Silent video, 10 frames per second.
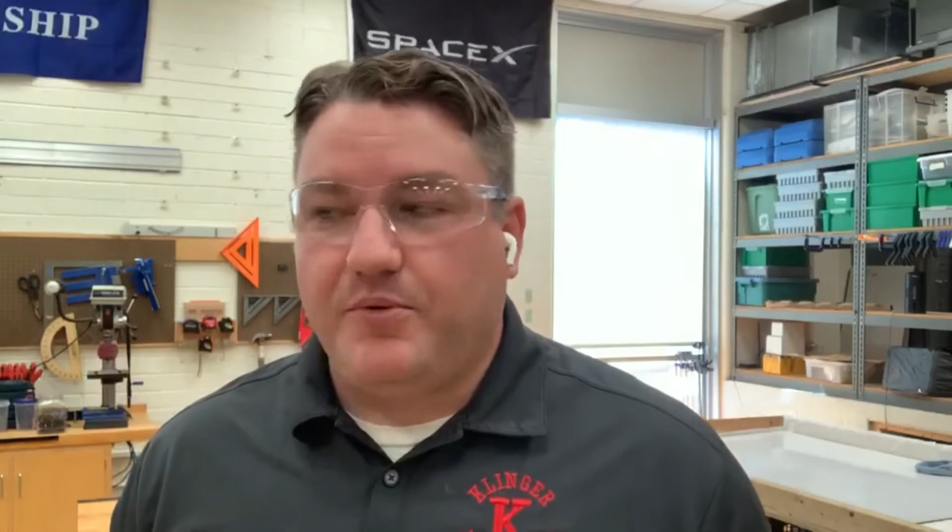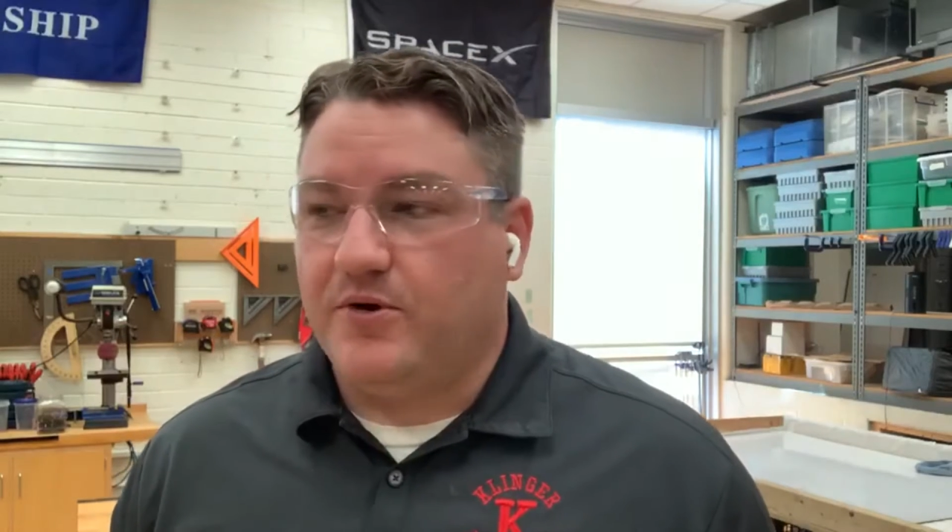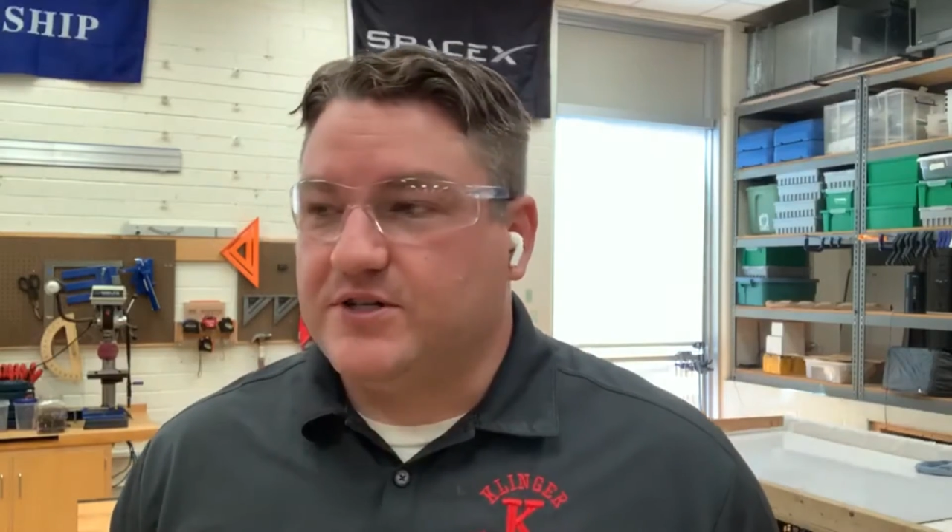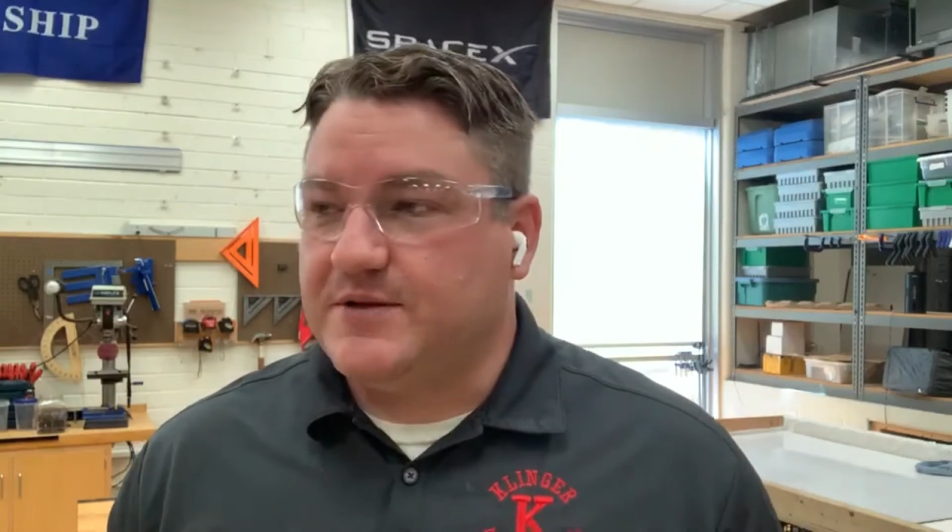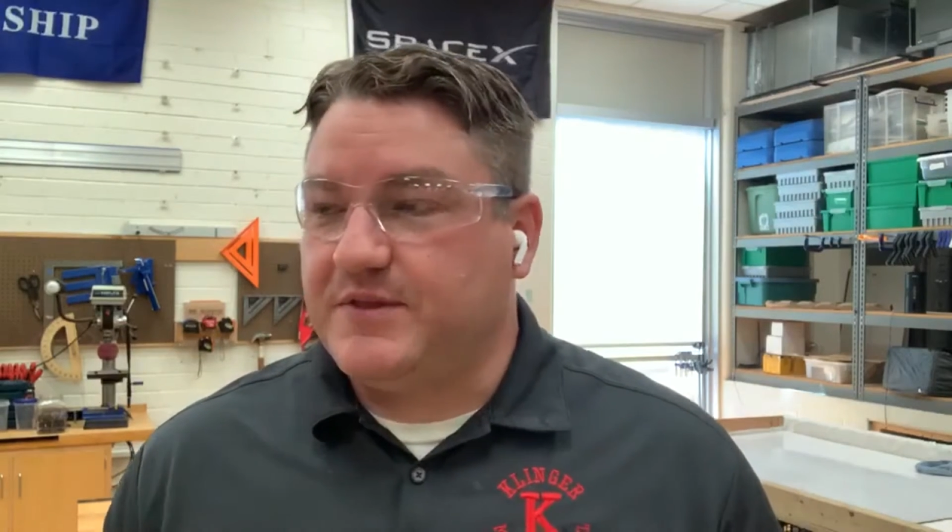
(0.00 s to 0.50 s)

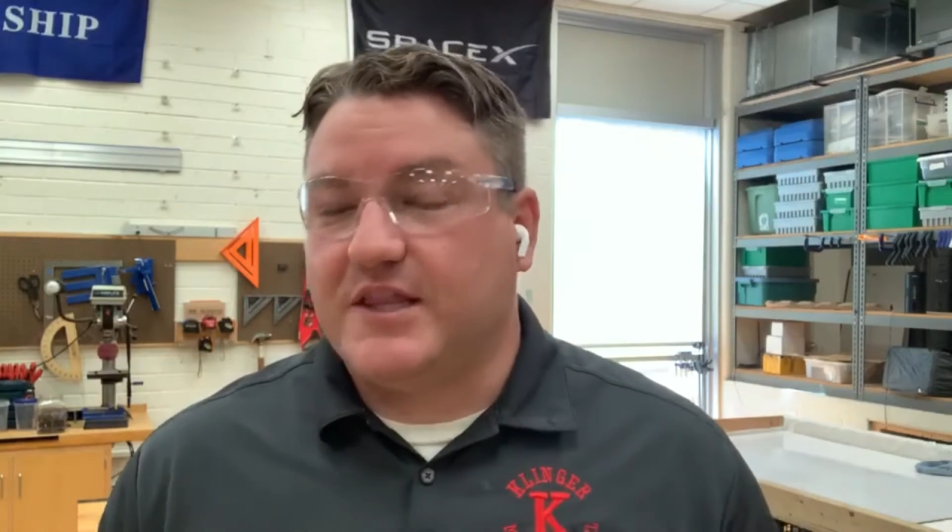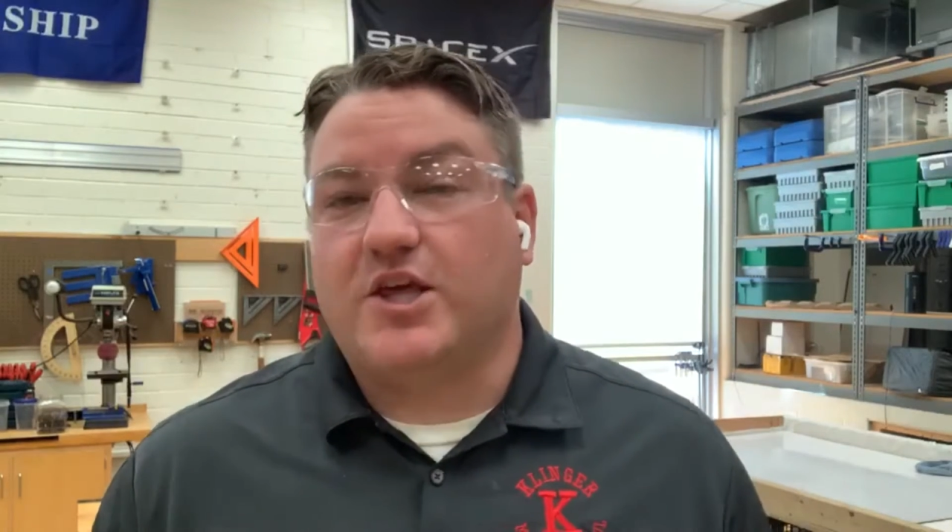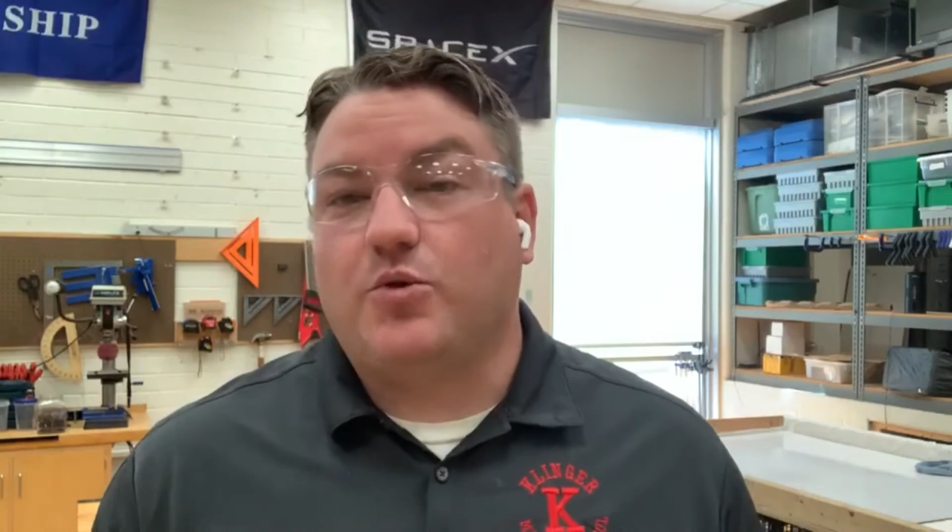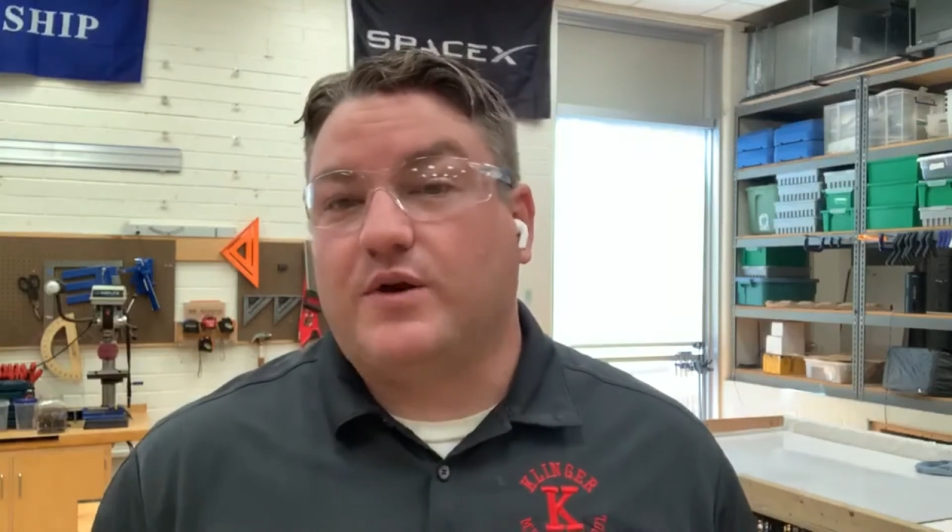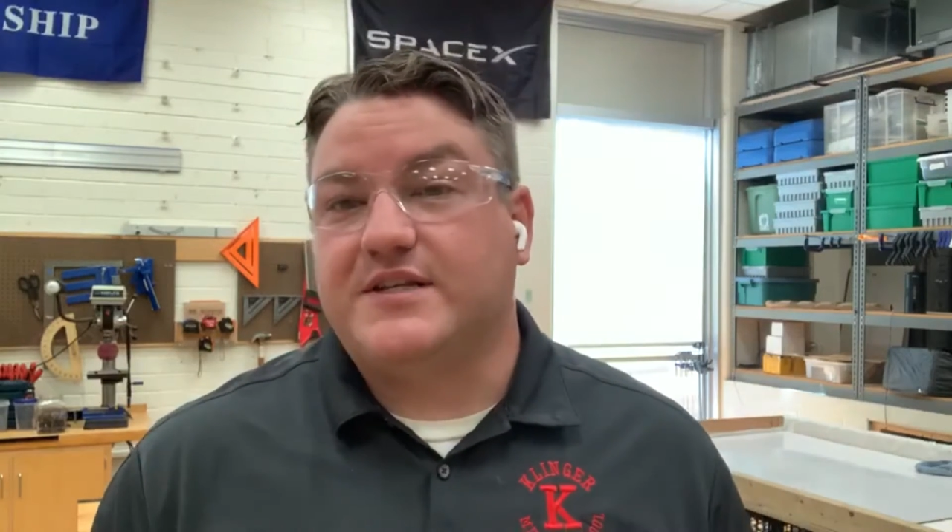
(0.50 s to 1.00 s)
or something that
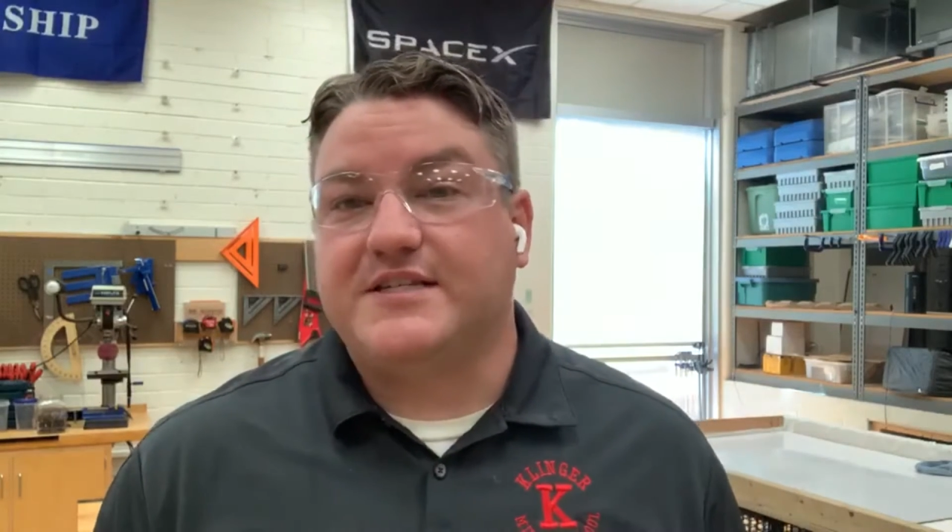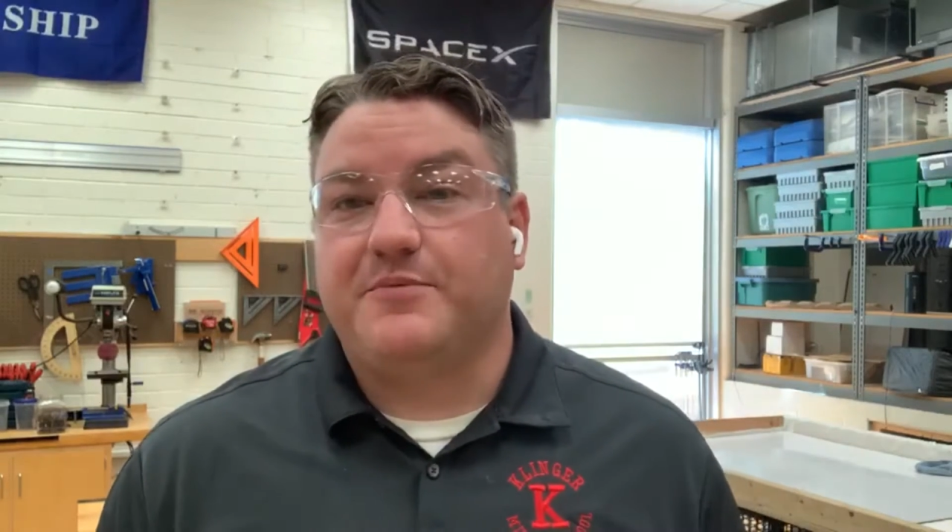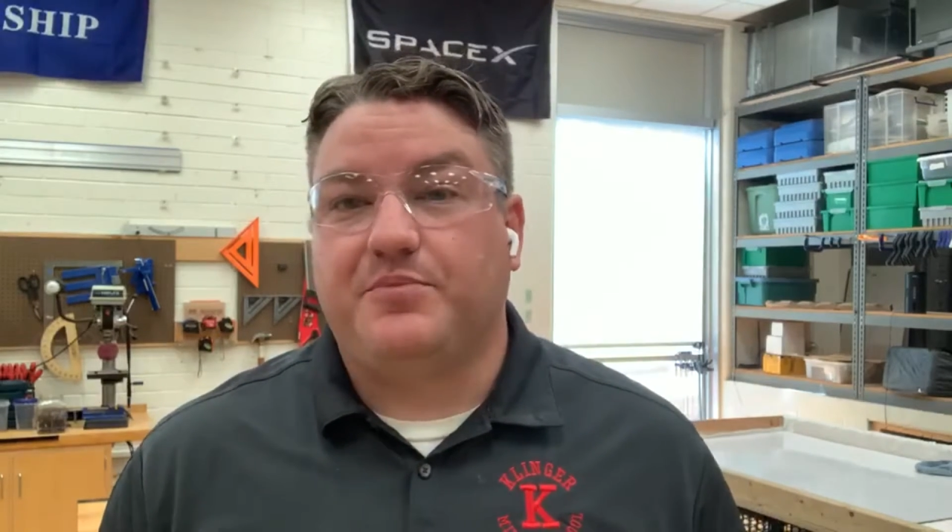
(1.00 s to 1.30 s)
you want to see